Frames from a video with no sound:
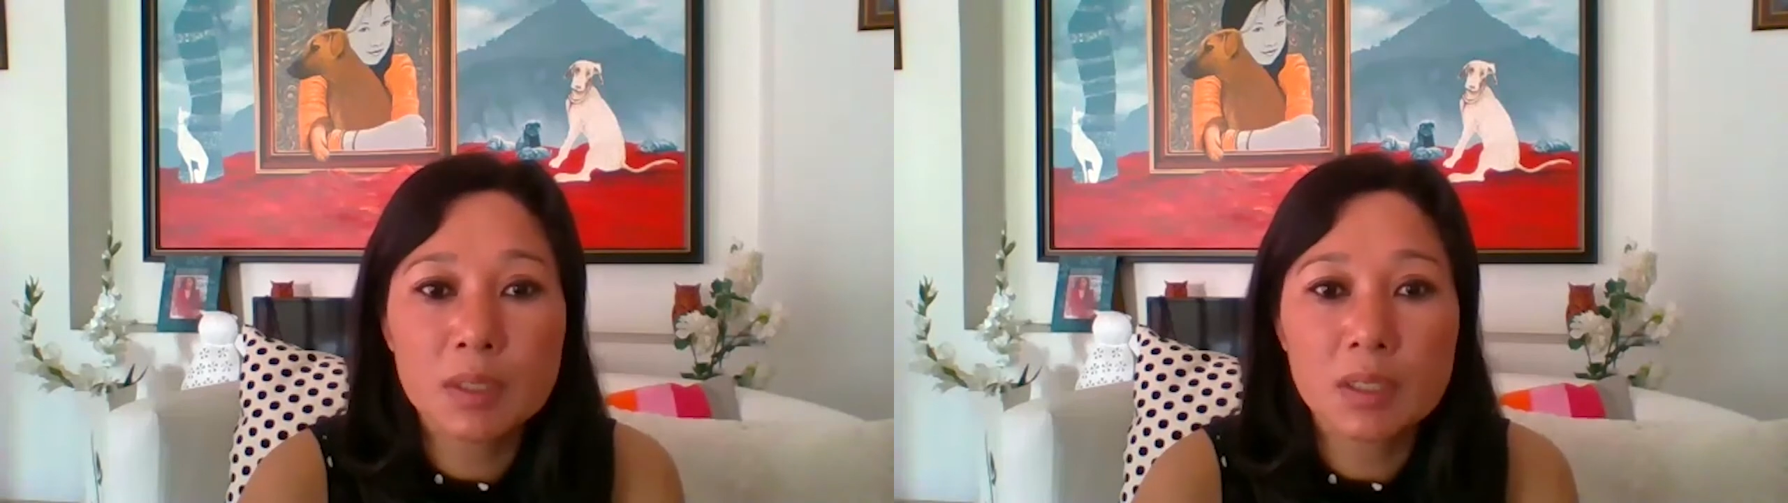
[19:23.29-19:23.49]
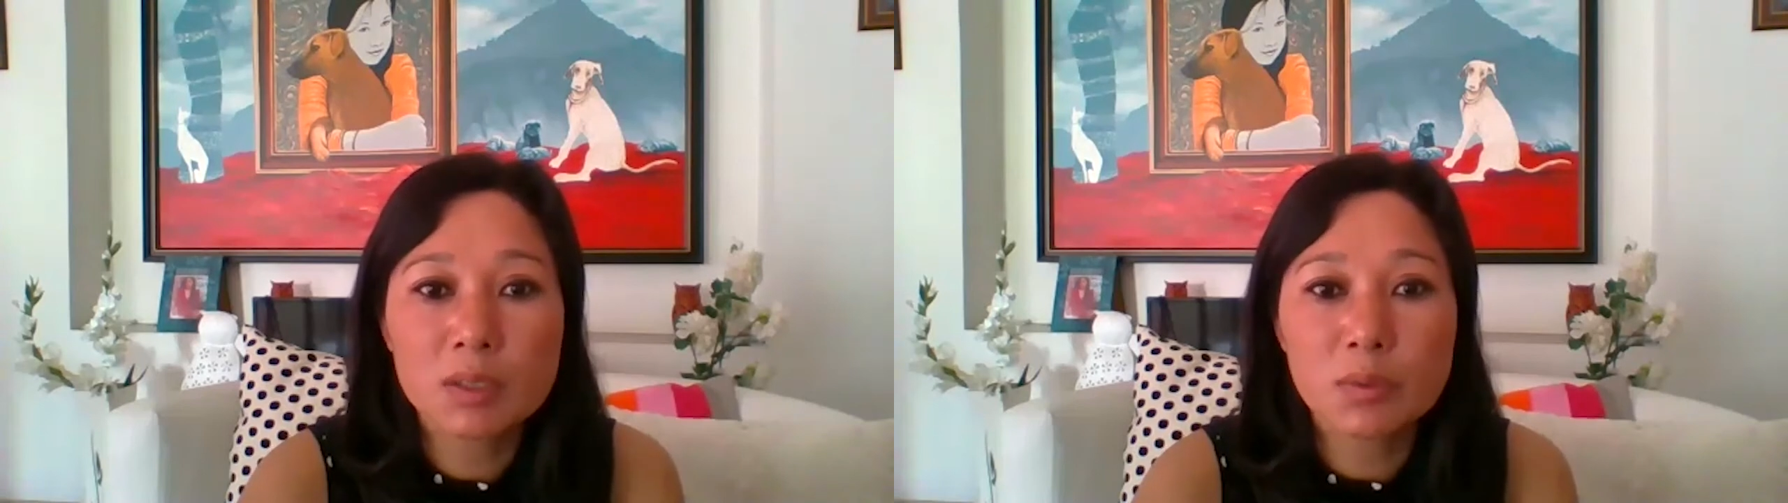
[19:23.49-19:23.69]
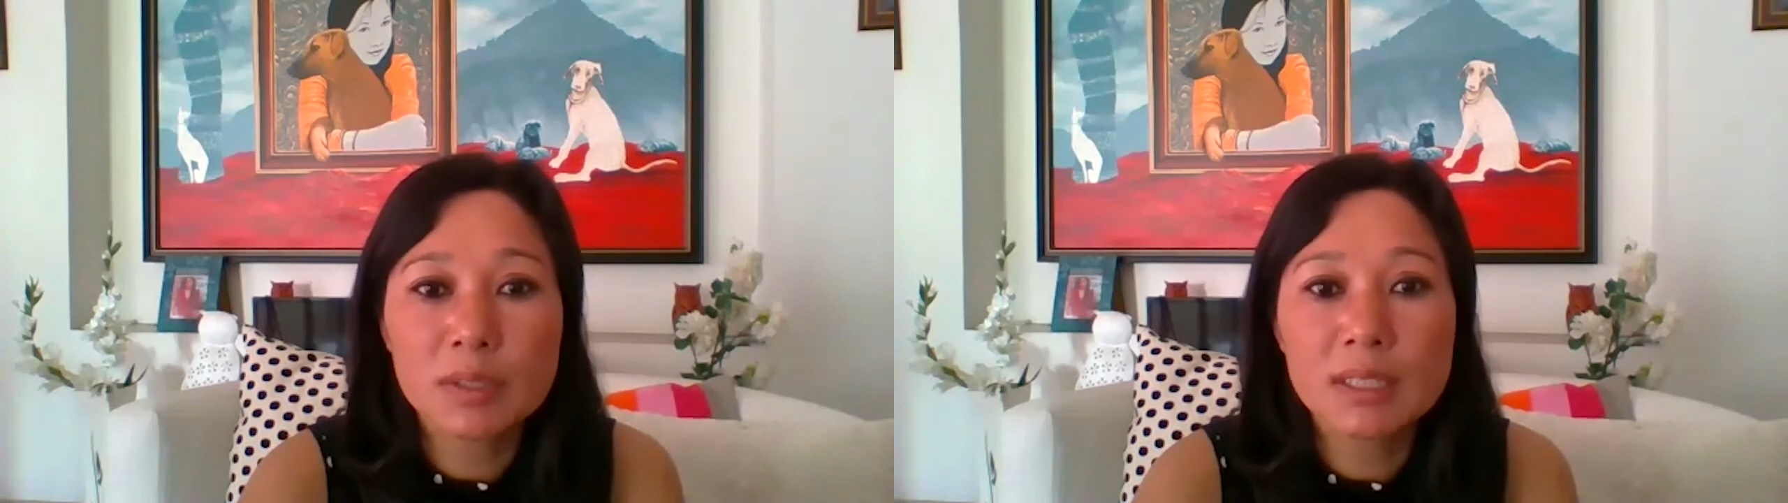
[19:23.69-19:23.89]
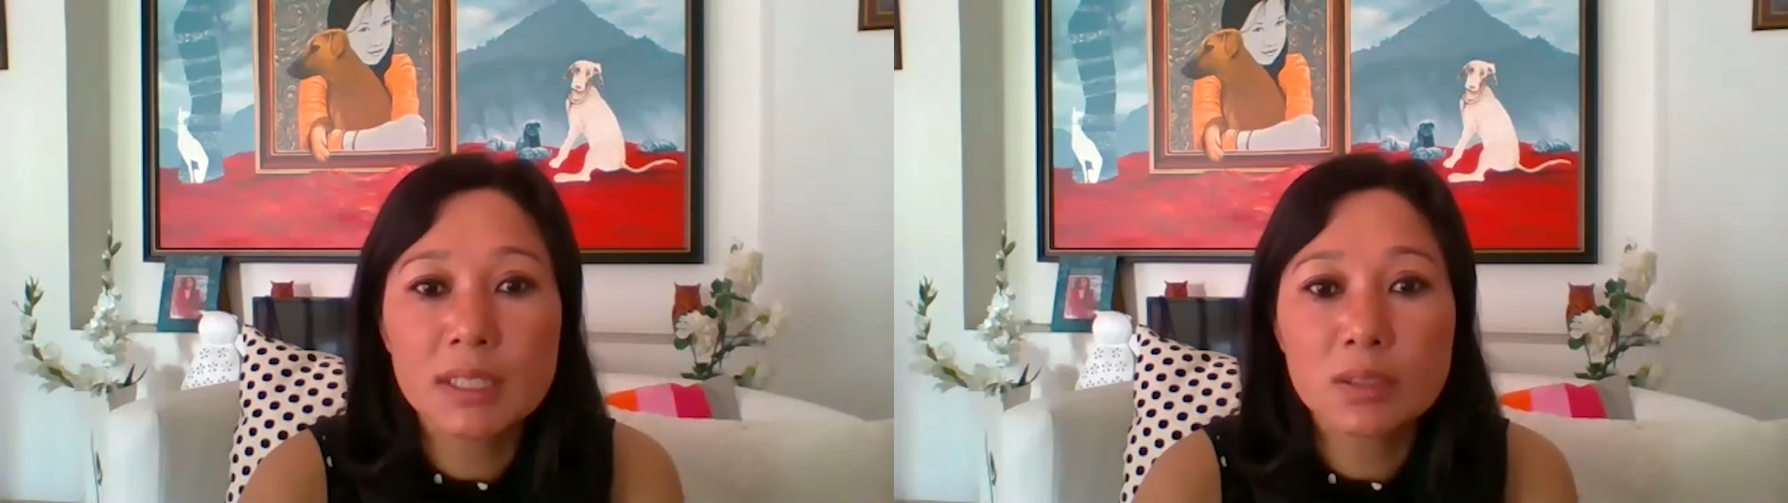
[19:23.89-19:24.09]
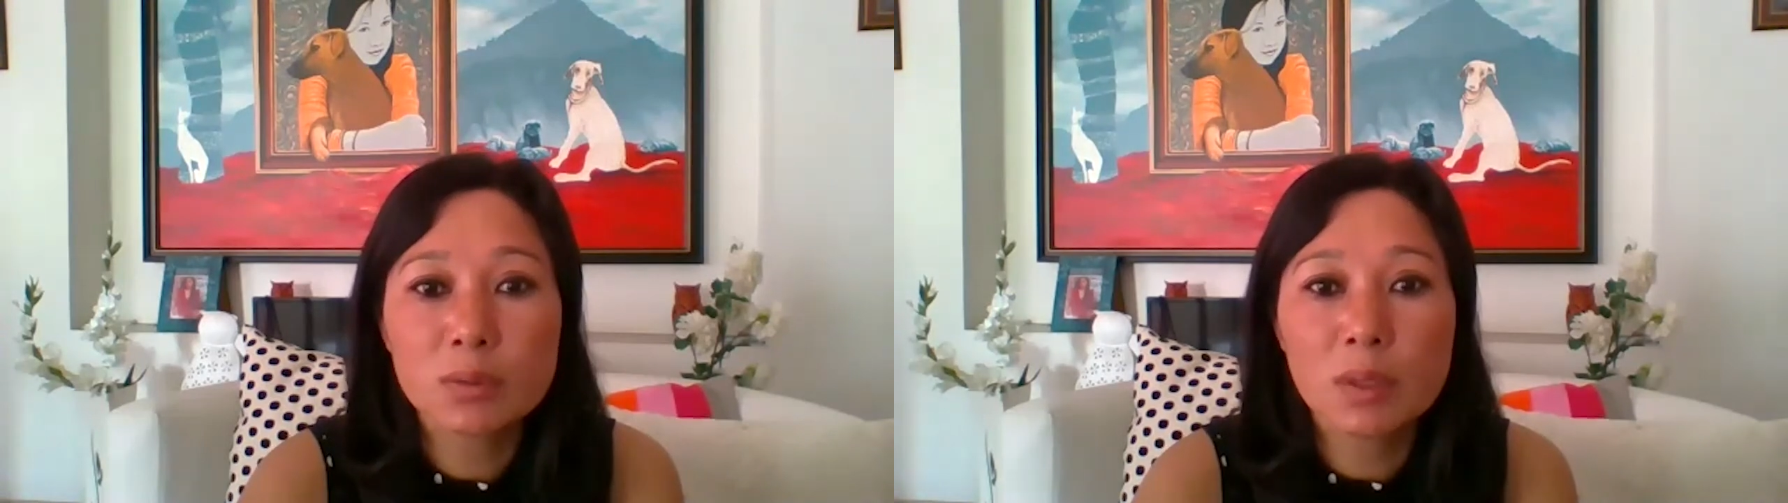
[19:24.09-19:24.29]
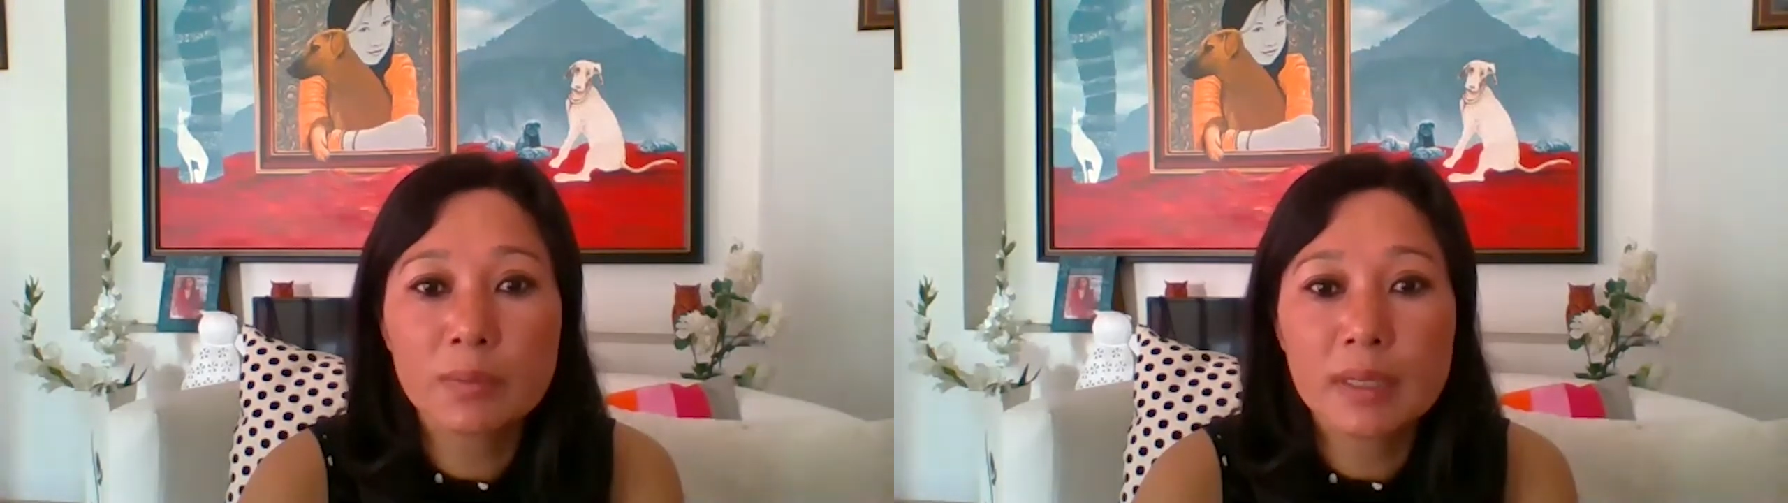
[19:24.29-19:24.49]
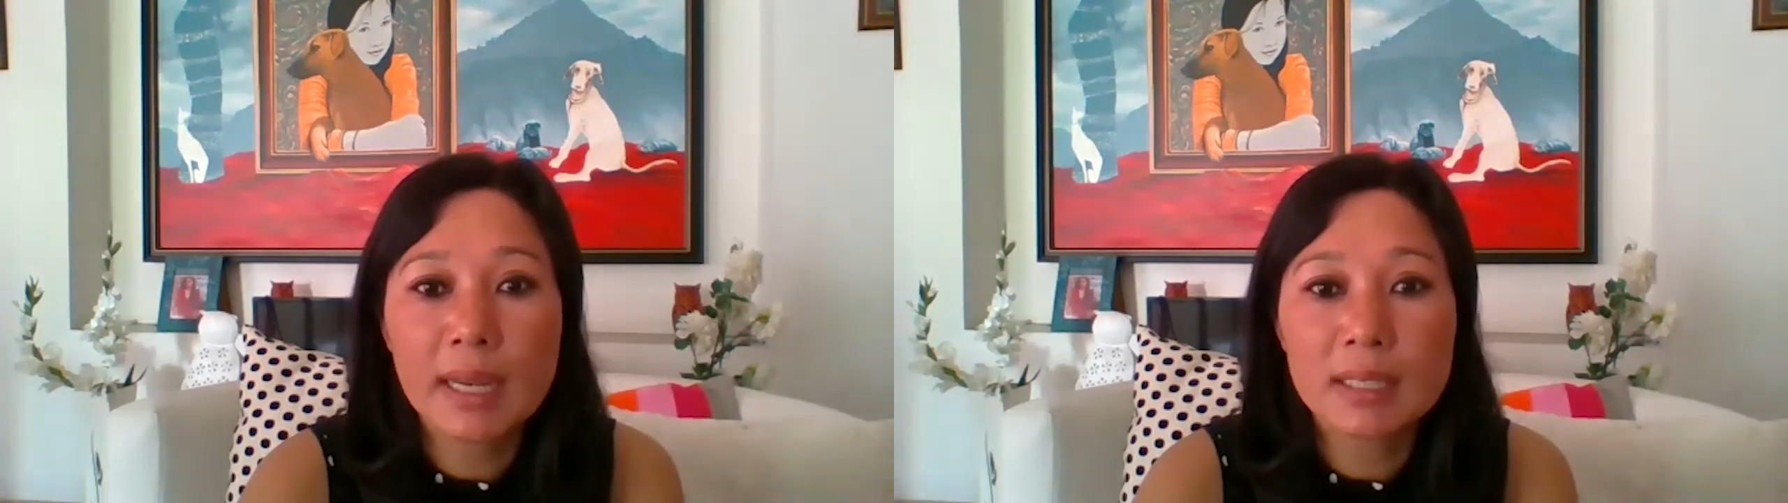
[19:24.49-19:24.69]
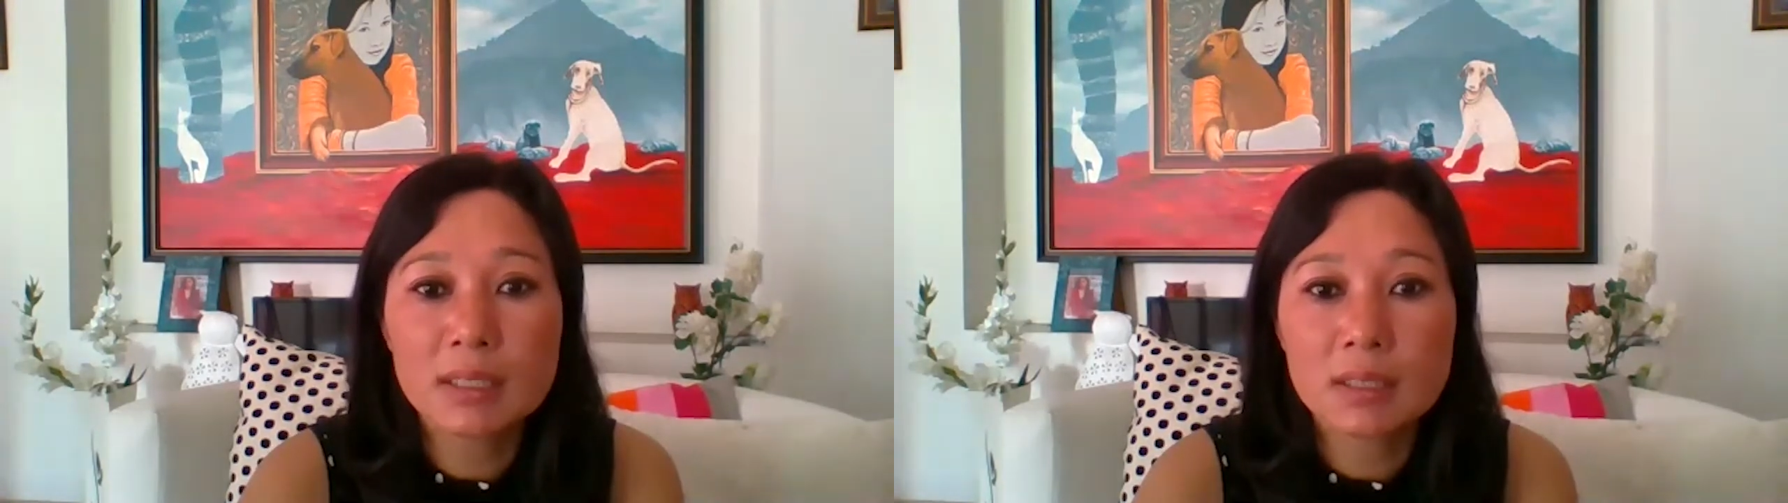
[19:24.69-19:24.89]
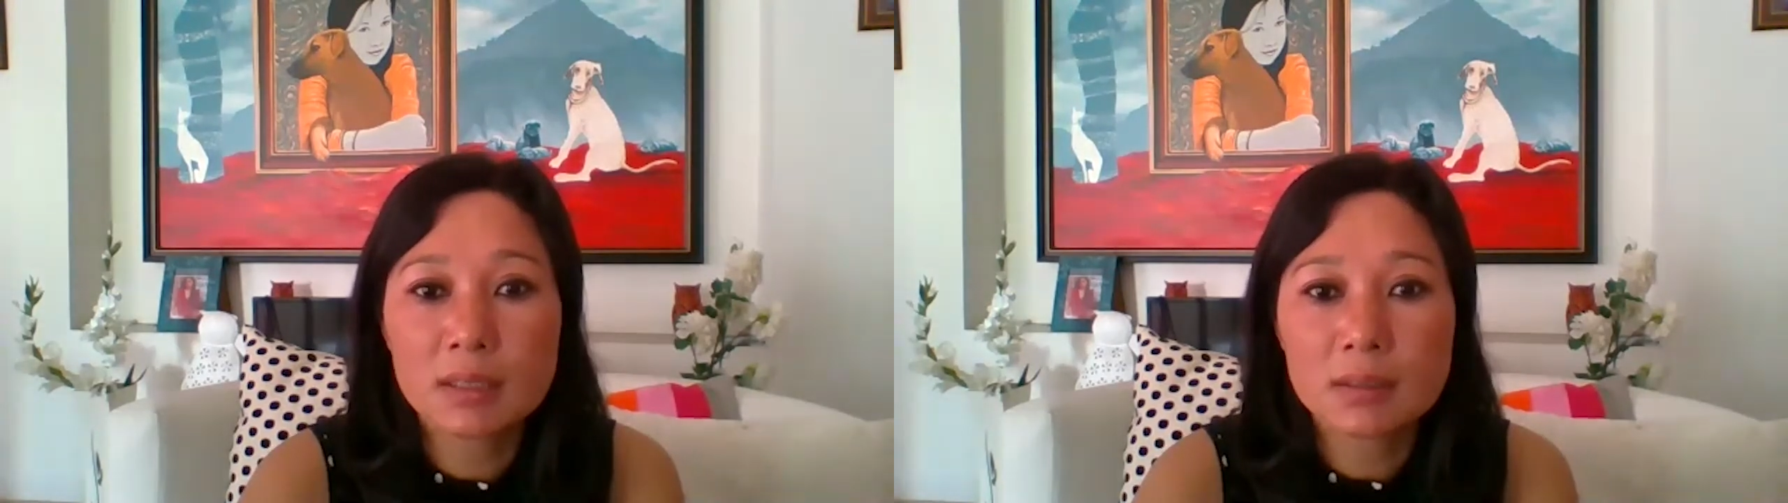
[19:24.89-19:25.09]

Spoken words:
because we needed to mobilize